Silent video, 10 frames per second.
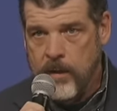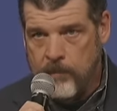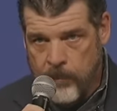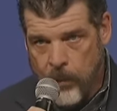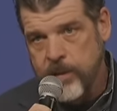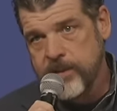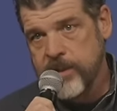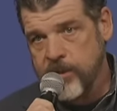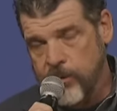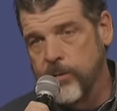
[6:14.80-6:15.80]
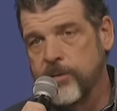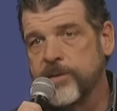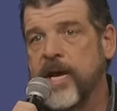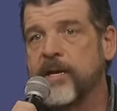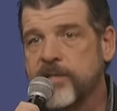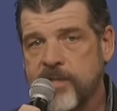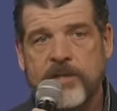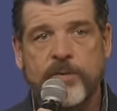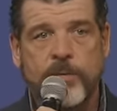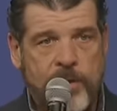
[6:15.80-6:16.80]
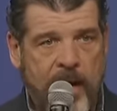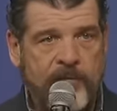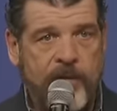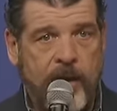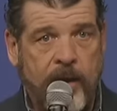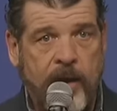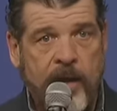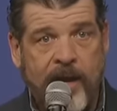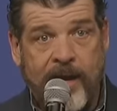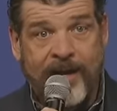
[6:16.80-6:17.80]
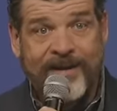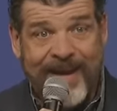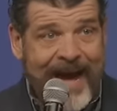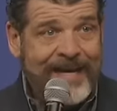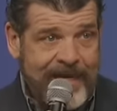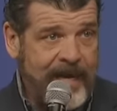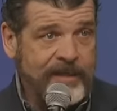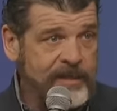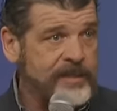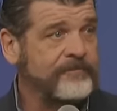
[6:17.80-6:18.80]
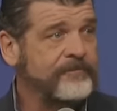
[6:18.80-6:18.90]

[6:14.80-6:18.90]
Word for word: boys and girls out of sexual trafficking in nine days.